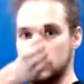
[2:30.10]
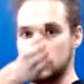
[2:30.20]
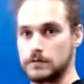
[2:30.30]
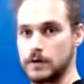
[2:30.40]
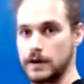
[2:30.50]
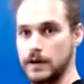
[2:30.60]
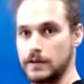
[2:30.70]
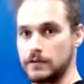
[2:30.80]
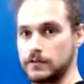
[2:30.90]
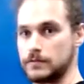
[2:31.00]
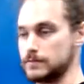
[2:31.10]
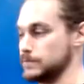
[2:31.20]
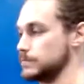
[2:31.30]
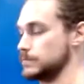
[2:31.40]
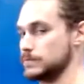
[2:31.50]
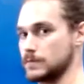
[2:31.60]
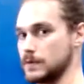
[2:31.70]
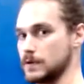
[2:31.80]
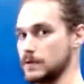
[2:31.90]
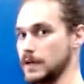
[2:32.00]
Right angles,
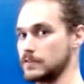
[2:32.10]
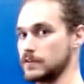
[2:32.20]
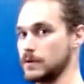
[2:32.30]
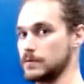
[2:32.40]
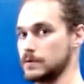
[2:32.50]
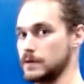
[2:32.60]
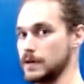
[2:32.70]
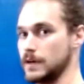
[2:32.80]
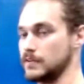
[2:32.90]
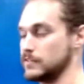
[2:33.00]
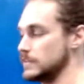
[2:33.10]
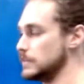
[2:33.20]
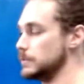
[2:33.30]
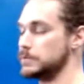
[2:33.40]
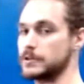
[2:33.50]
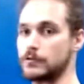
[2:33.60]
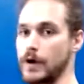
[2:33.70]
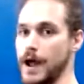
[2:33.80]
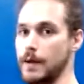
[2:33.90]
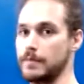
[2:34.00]
like so. And I just need to be able to
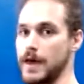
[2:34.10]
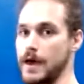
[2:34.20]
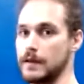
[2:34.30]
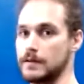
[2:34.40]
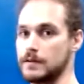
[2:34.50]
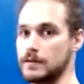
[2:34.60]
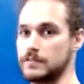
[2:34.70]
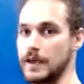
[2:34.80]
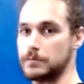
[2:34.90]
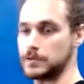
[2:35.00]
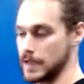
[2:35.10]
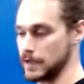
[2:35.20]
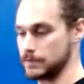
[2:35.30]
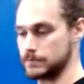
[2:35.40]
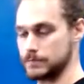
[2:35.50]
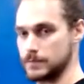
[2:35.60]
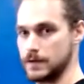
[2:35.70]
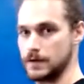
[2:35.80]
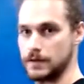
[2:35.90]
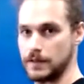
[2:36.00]
grab that table leg.
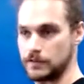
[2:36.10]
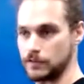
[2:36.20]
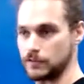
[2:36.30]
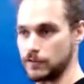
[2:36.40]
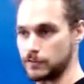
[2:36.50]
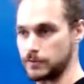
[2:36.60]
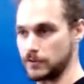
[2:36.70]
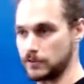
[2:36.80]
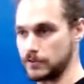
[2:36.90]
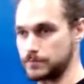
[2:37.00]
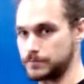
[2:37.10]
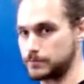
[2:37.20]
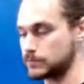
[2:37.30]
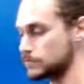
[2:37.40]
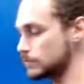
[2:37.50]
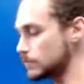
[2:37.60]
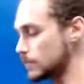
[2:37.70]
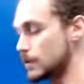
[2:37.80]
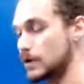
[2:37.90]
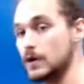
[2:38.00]
That's our first position.
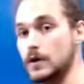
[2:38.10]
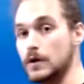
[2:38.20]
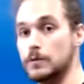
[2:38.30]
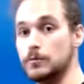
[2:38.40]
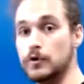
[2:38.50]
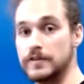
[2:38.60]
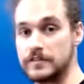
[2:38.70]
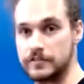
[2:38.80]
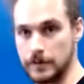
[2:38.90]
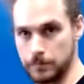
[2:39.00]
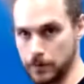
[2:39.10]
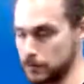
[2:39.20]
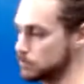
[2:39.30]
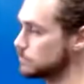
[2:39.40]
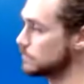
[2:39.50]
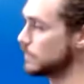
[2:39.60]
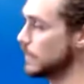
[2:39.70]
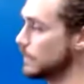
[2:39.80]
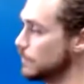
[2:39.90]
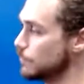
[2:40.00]
Move is simple,
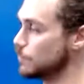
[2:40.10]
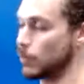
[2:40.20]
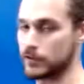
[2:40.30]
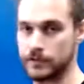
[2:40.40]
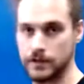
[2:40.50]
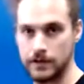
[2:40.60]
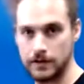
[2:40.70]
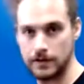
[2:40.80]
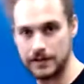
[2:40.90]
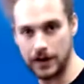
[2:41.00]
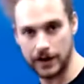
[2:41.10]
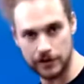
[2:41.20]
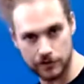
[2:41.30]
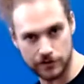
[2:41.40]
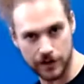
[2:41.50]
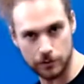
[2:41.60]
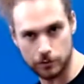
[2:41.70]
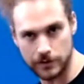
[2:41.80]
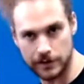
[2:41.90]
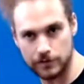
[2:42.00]
and of course, the height of your table
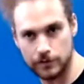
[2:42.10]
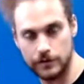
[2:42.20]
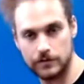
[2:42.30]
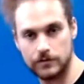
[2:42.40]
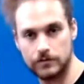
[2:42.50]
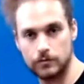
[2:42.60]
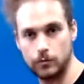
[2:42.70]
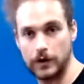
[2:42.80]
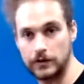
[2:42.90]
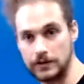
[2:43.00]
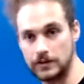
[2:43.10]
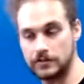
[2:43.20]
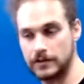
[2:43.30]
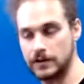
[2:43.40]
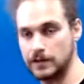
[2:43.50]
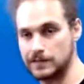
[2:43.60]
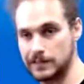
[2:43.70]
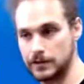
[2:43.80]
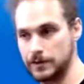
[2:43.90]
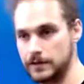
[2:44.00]
will influence where you need to sit a little
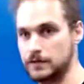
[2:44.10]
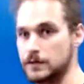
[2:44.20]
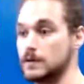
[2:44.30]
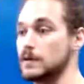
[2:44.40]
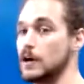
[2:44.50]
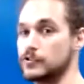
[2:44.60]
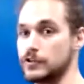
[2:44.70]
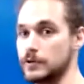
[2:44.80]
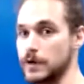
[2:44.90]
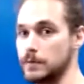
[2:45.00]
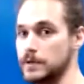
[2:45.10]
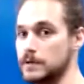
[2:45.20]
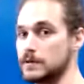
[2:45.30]
bit. I'll show you what I mean.